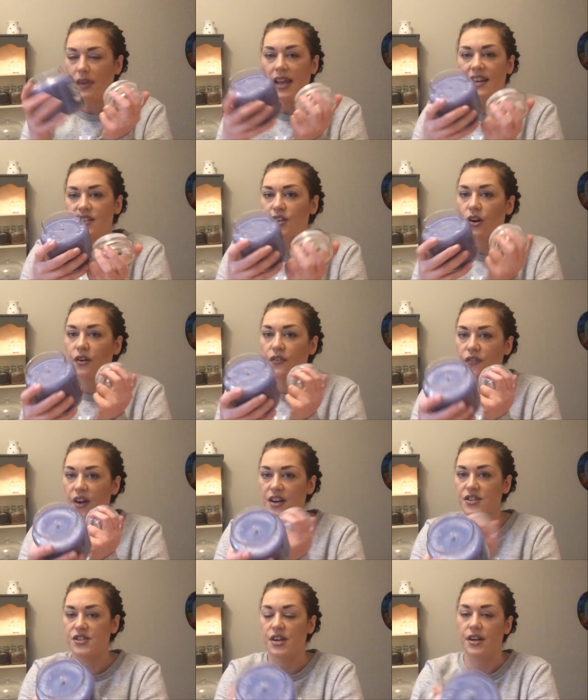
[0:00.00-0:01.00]
it's a lot
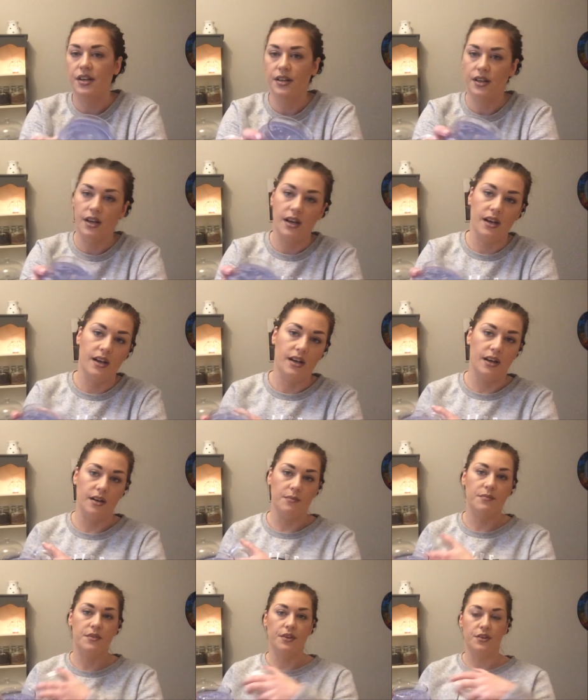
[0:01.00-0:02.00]
fresher
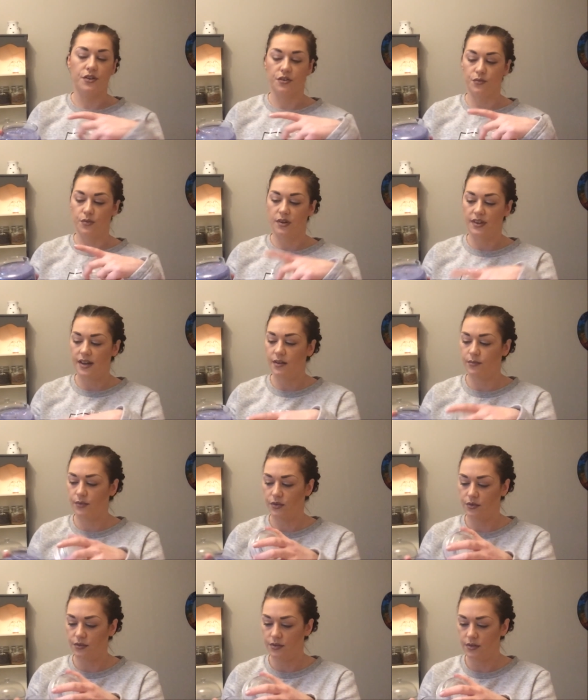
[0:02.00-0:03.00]
um, than the other one. That
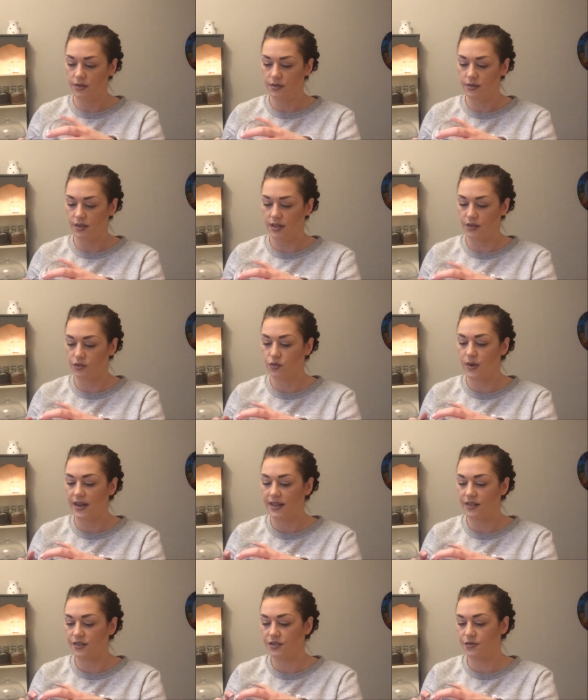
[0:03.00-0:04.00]
one is
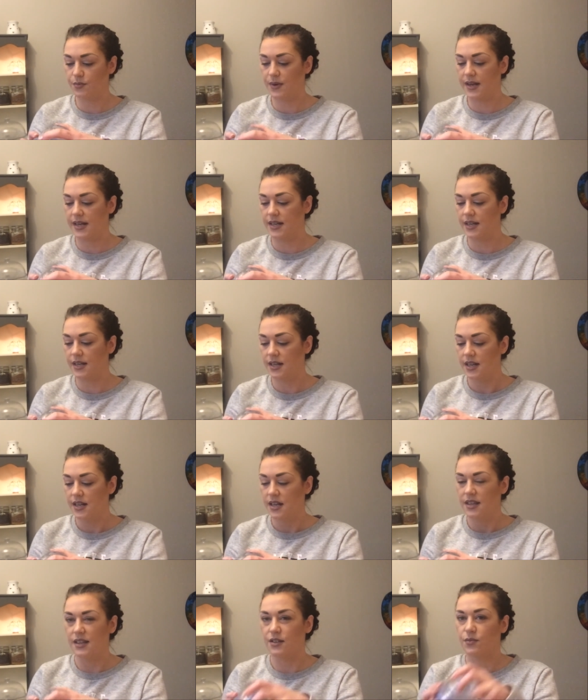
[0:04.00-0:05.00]
quite sweet.
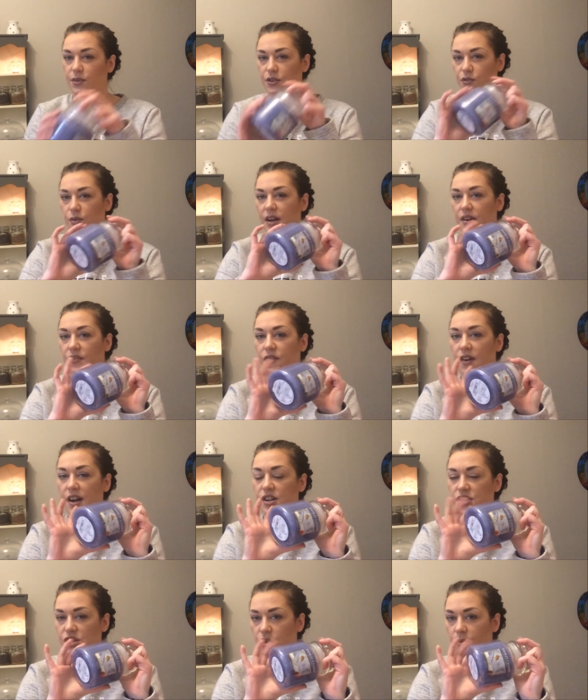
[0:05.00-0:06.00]
This one's quite
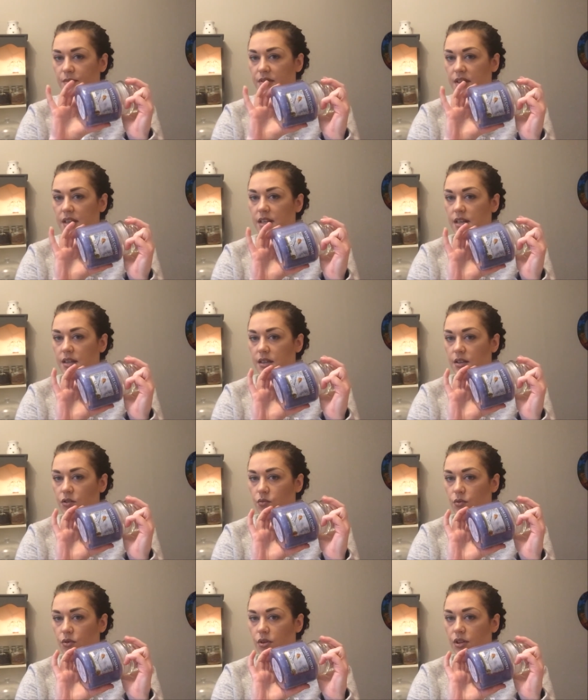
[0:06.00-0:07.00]
fresh, so I'm thinking this
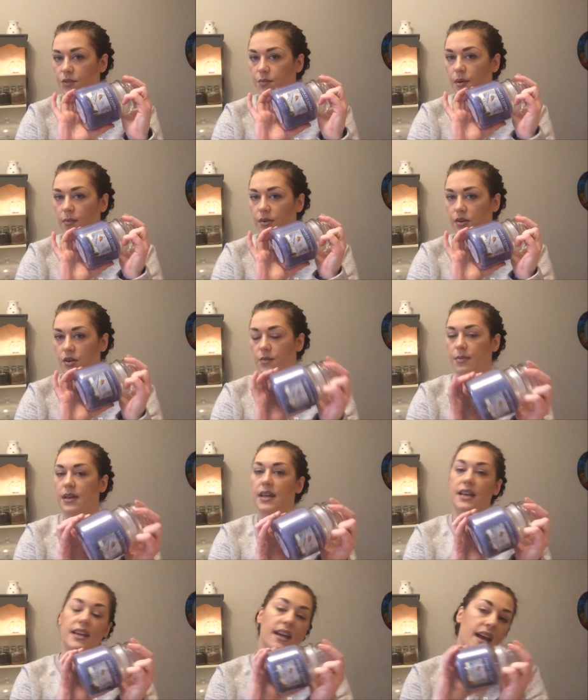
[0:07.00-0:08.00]
one is probably going to
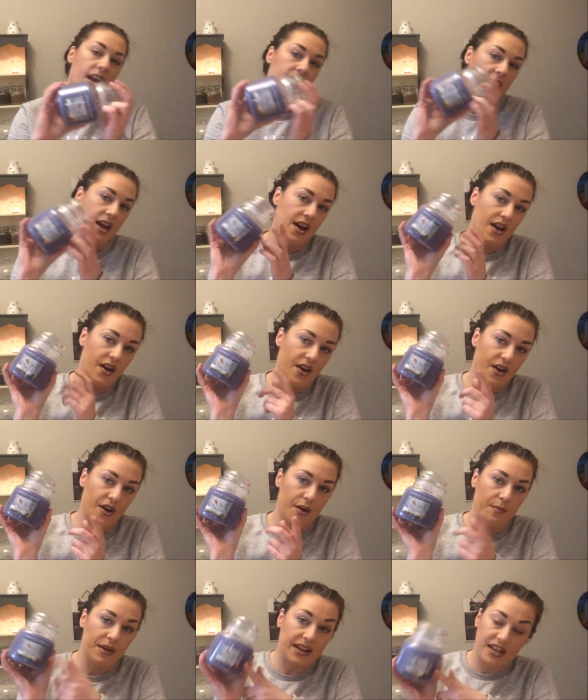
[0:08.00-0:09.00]
be
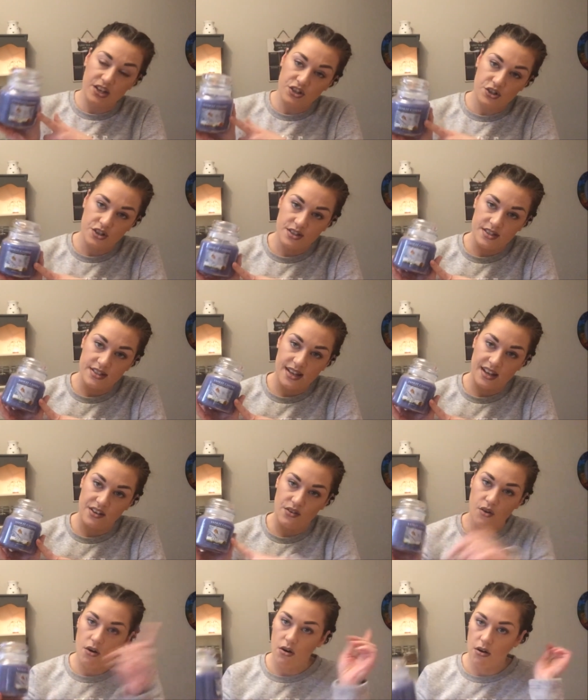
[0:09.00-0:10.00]
um, a kitchen
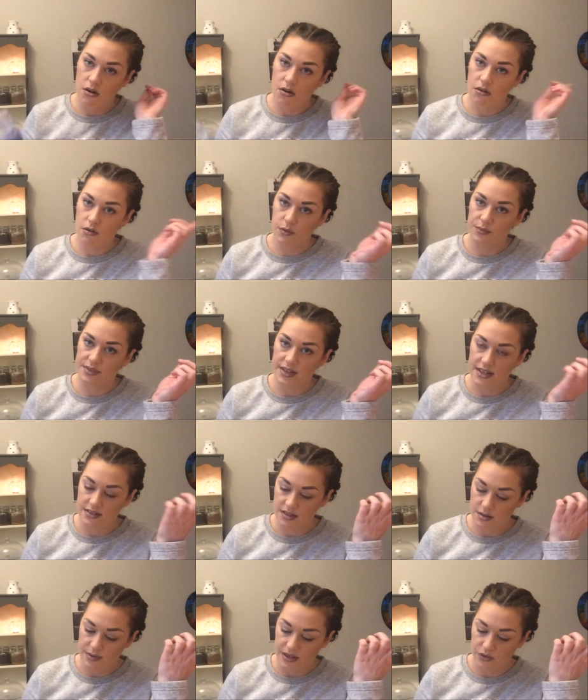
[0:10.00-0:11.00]
scent or upstairs
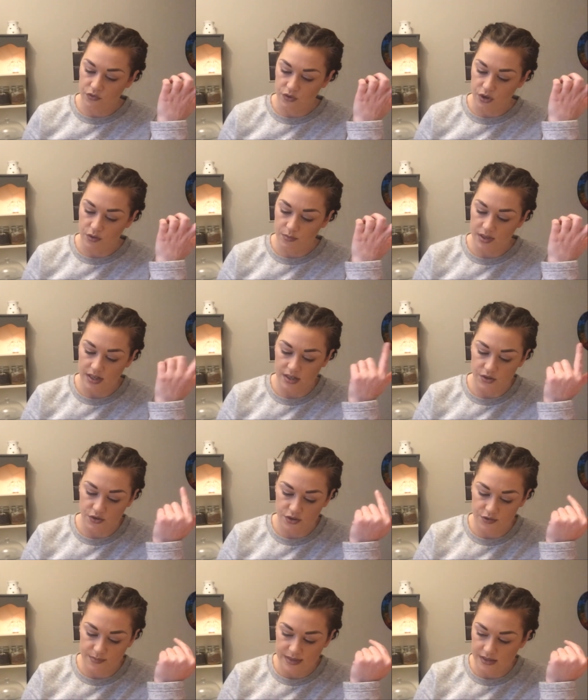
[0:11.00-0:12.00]
in the bathroom. It
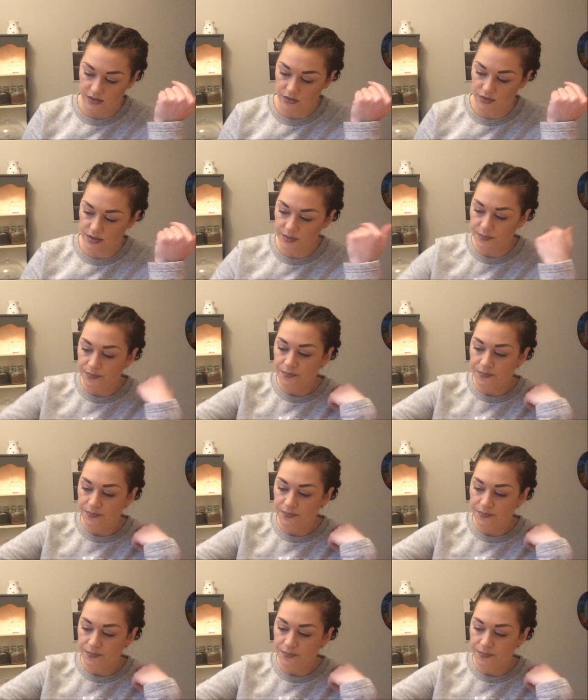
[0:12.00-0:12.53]
just smells